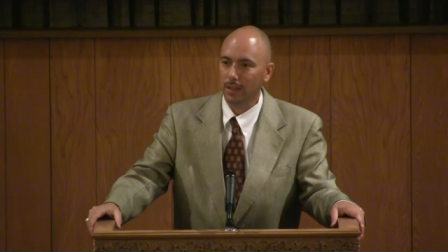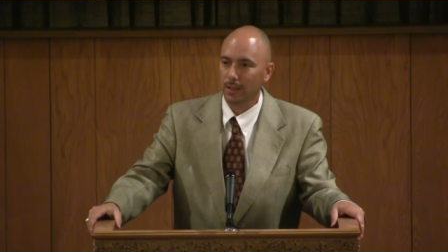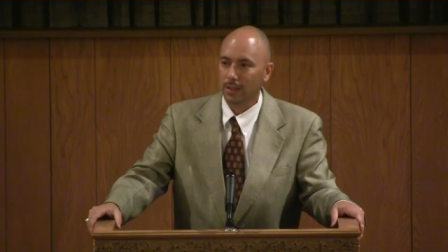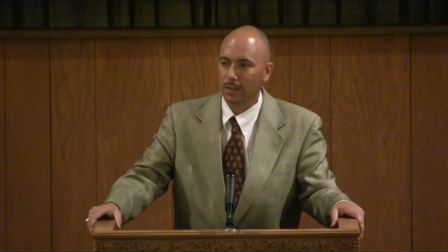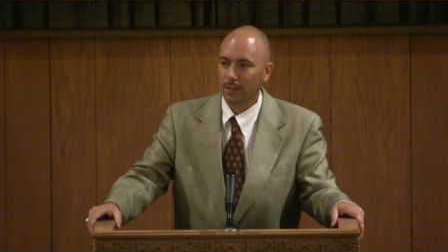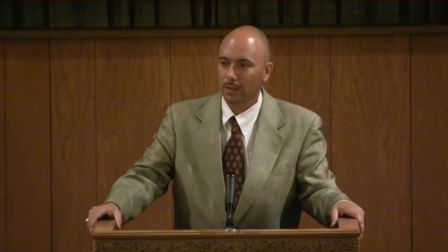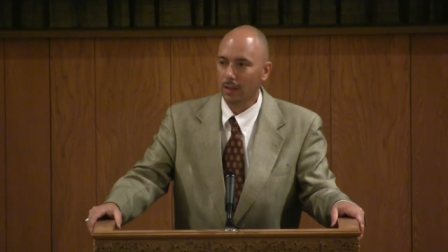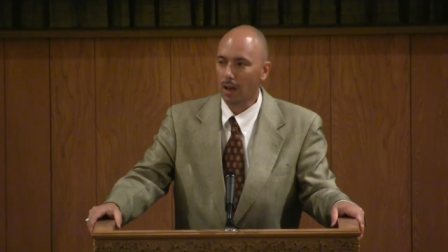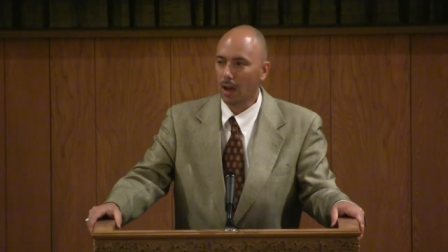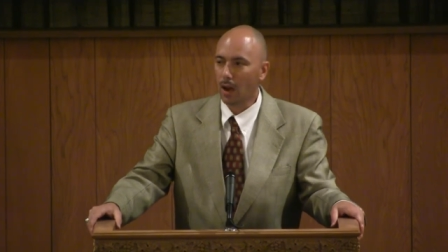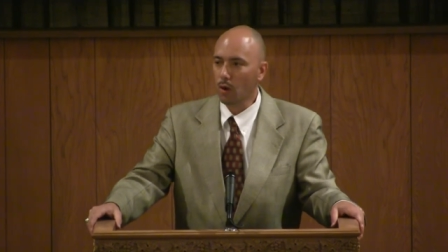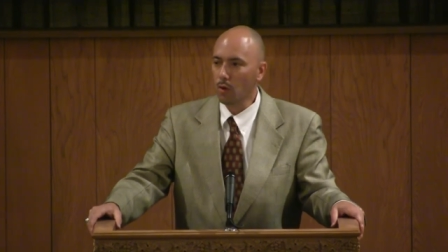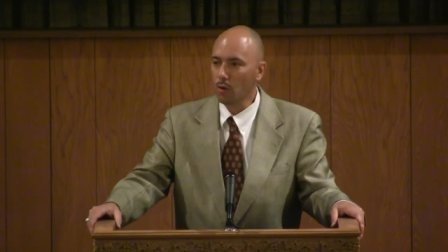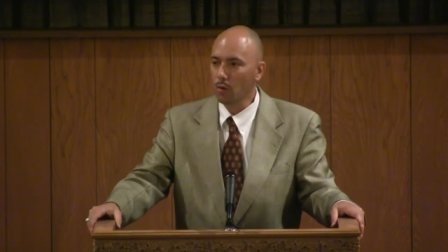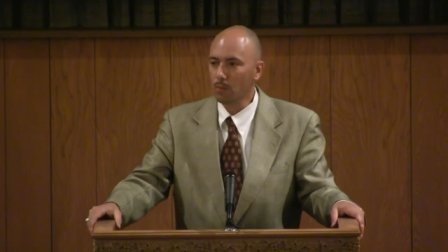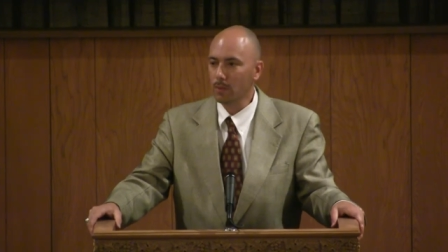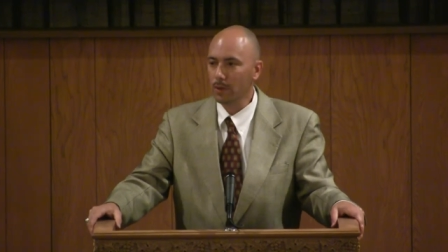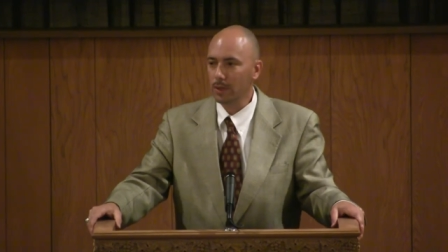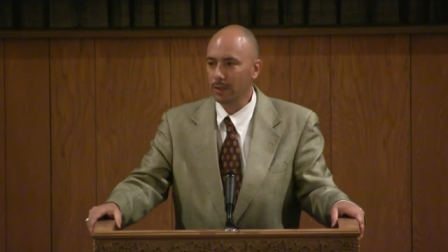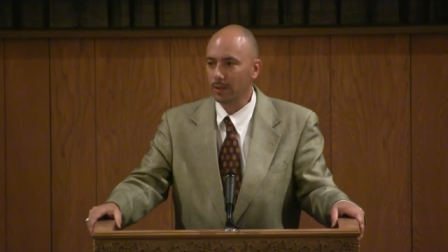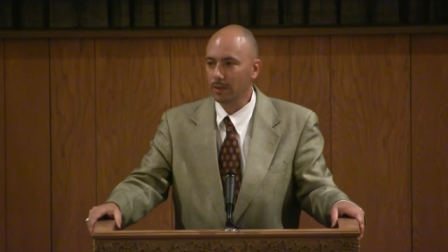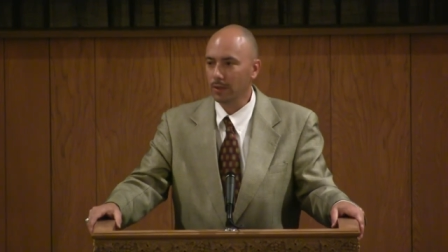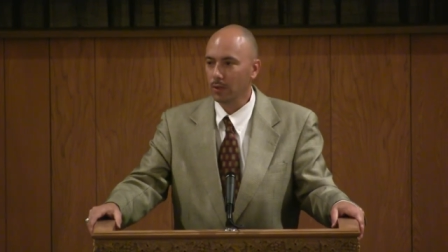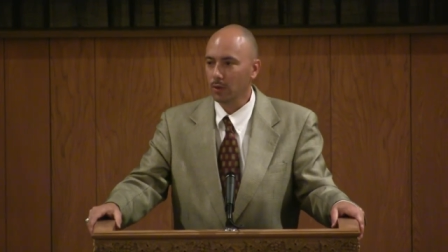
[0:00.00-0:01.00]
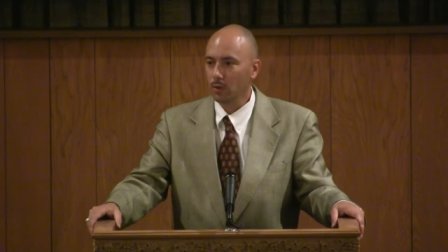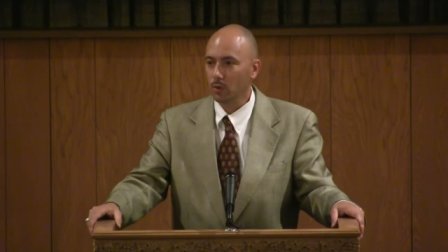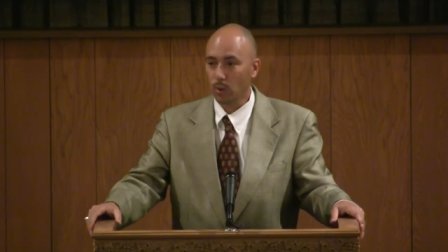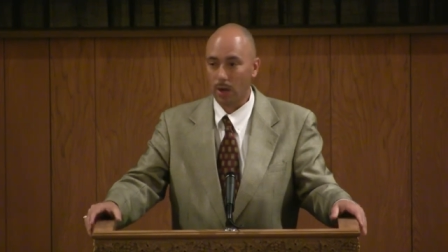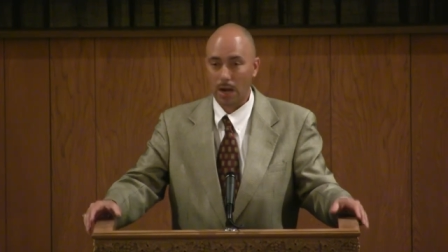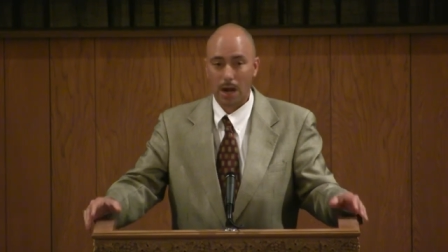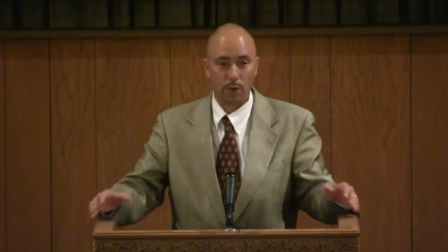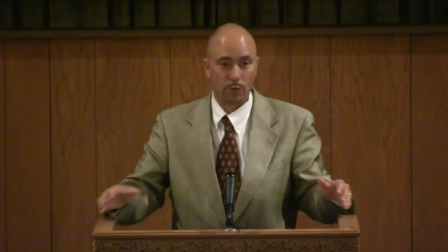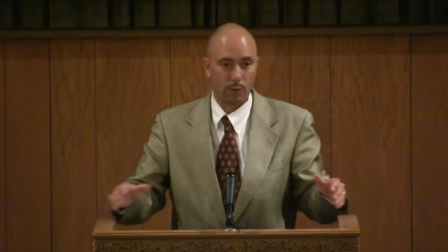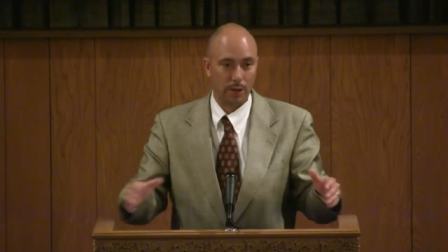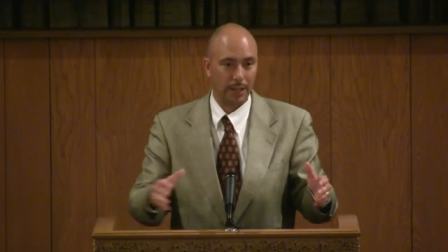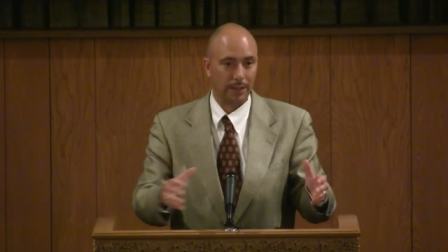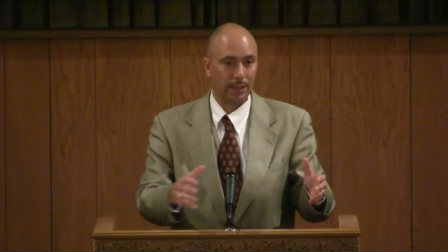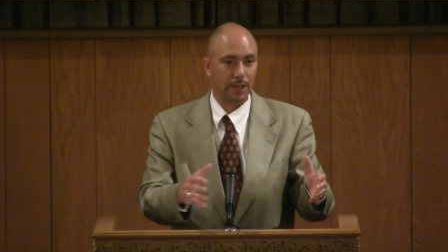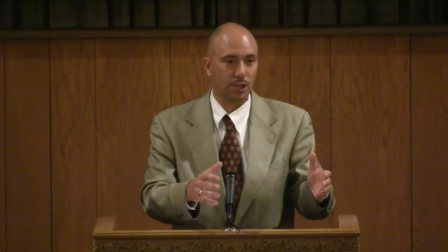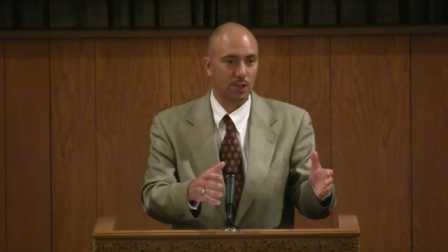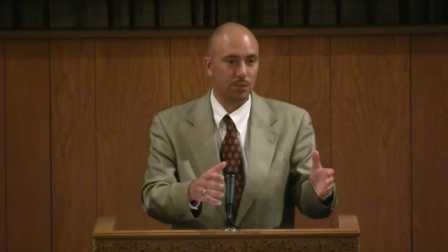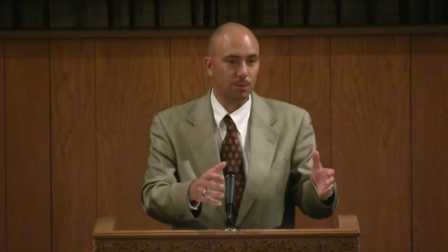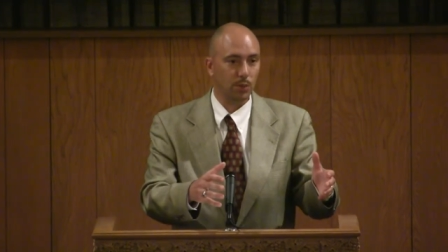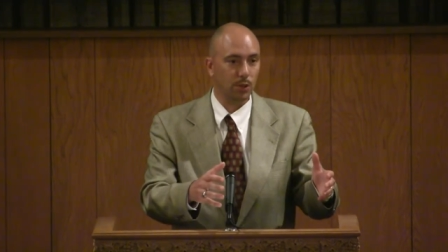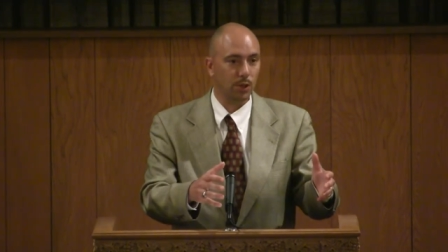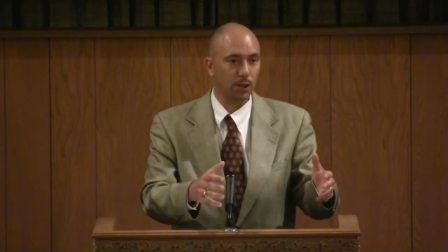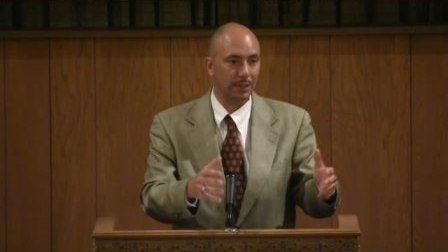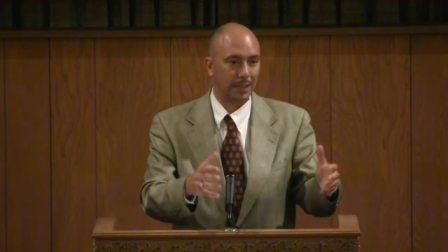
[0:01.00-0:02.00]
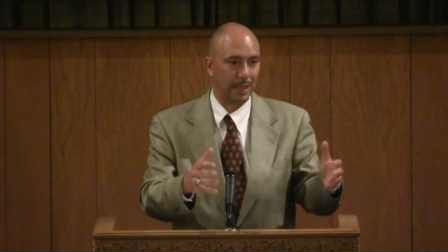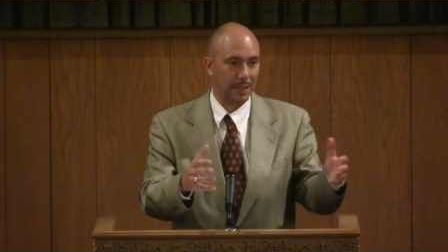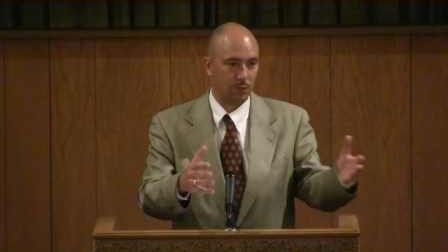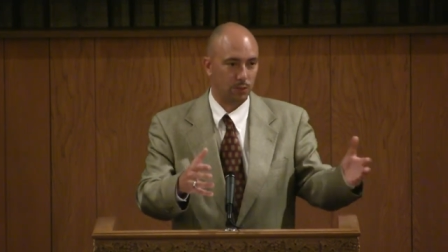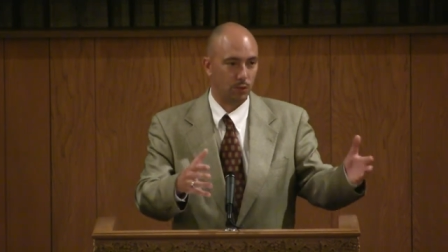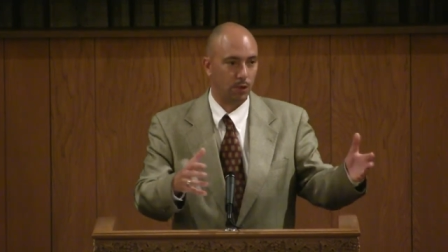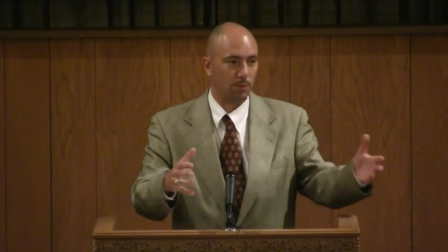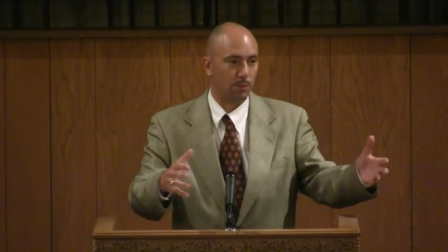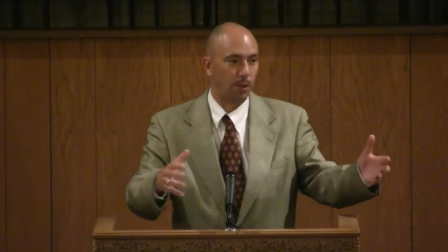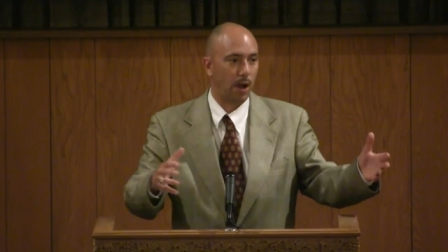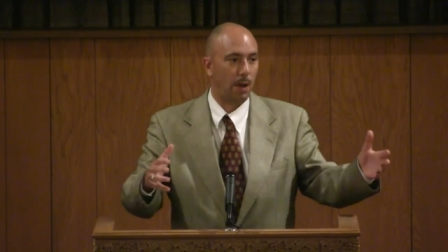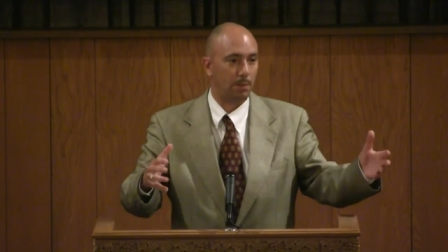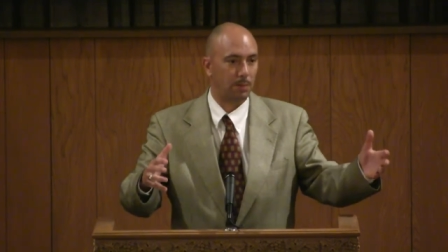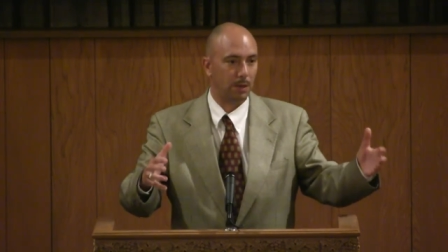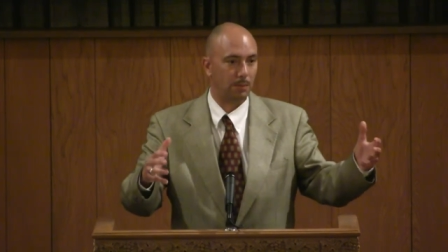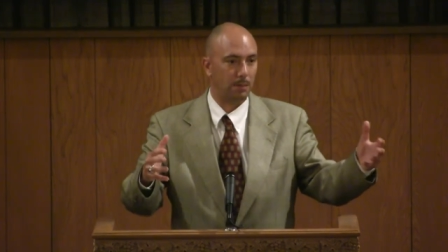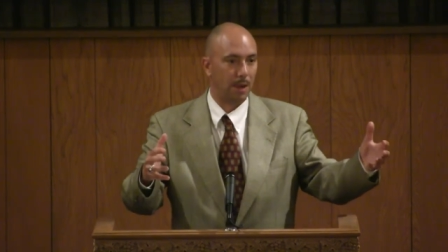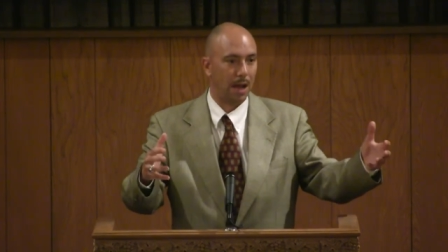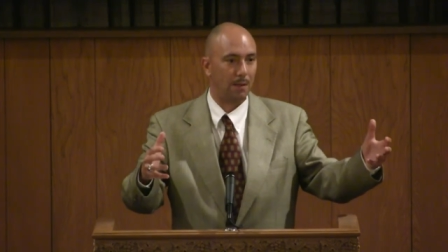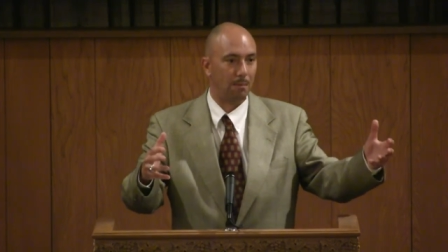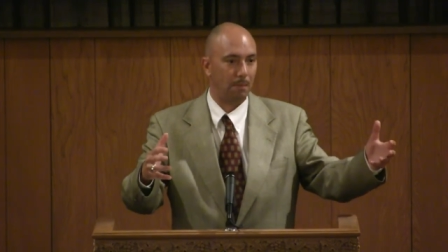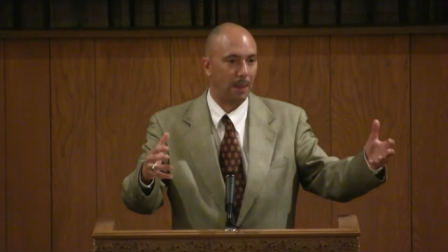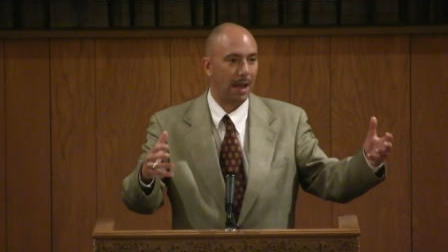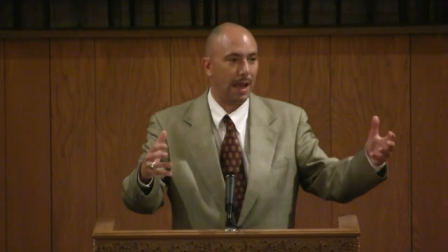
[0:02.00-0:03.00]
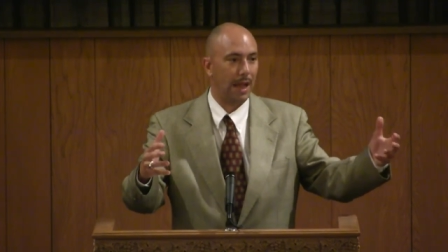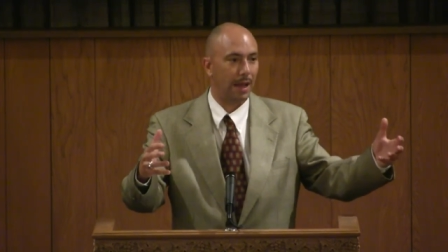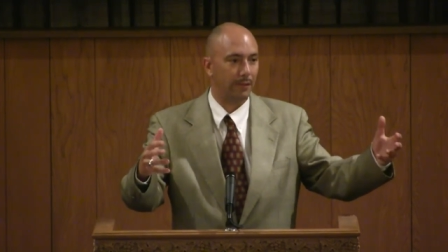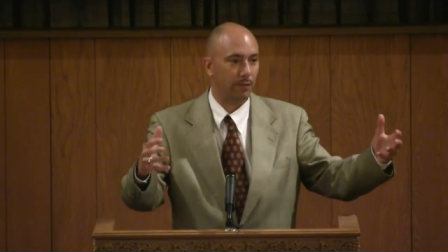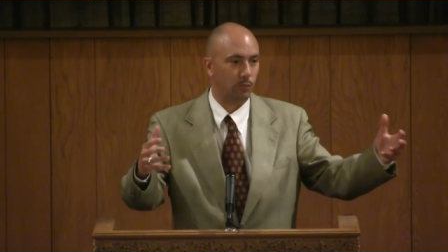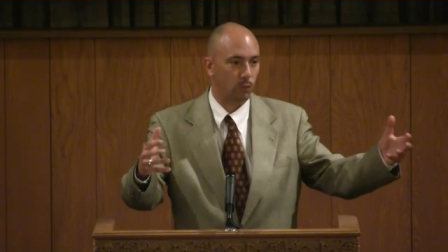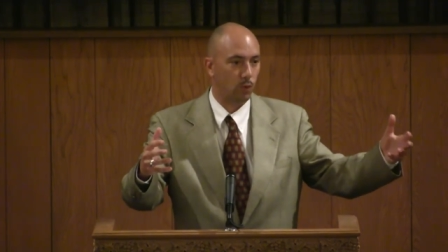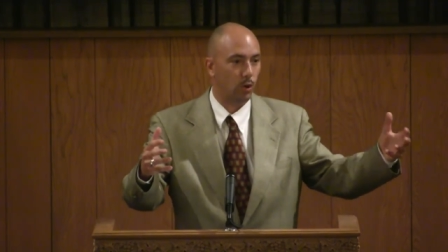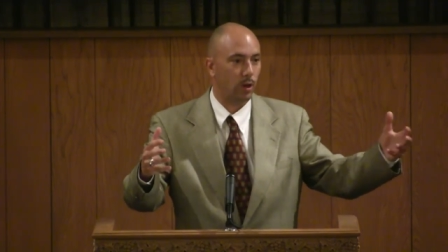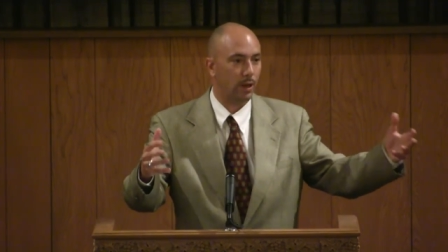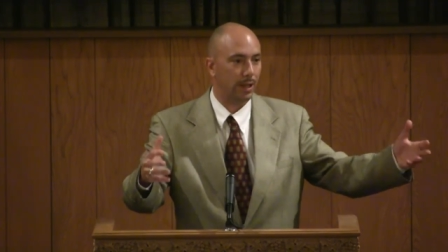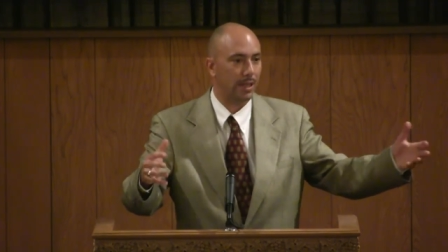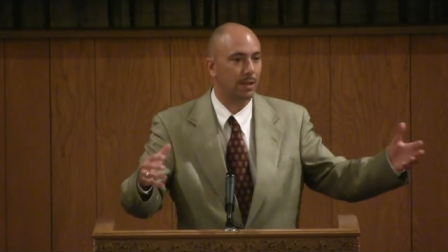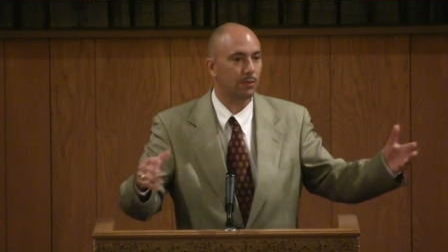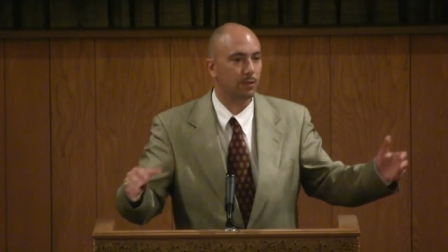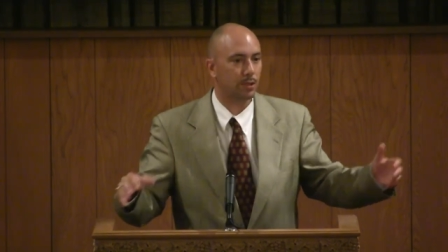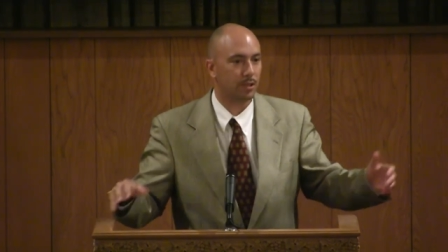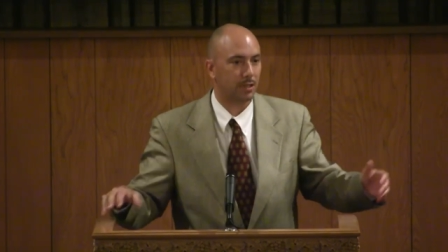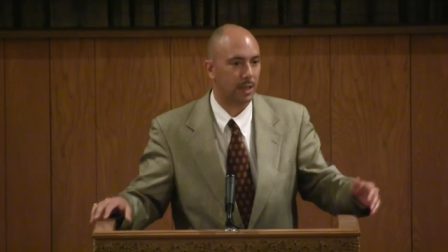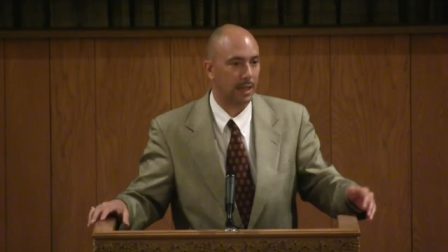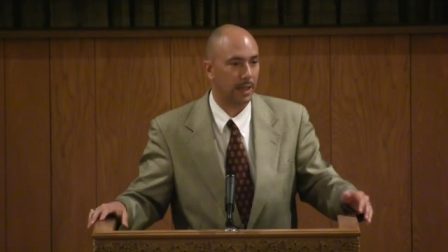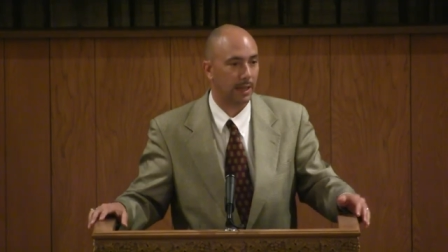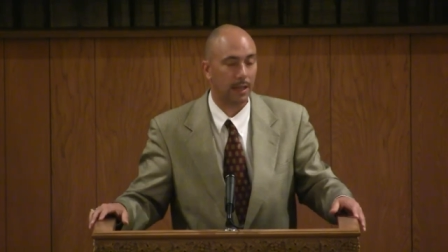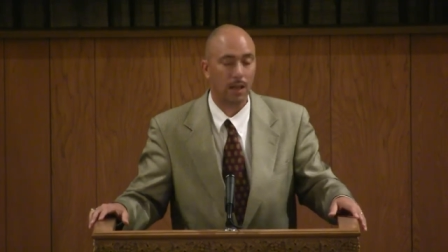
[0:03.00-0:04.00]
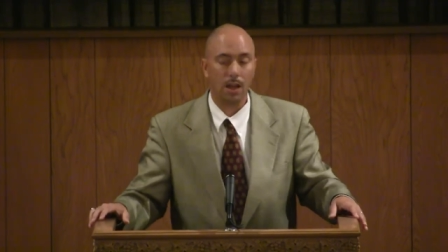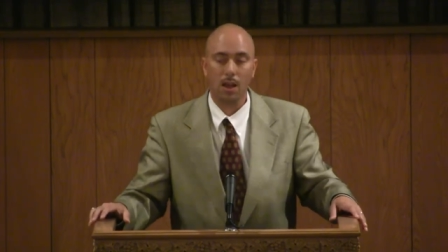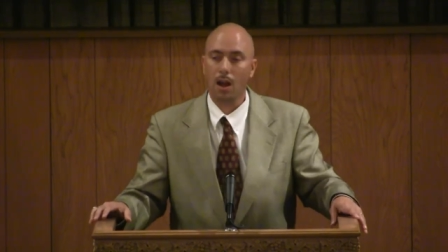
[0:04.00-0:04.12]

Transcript: the omen. When I read this book, that's what popped in my mind from what he was saying.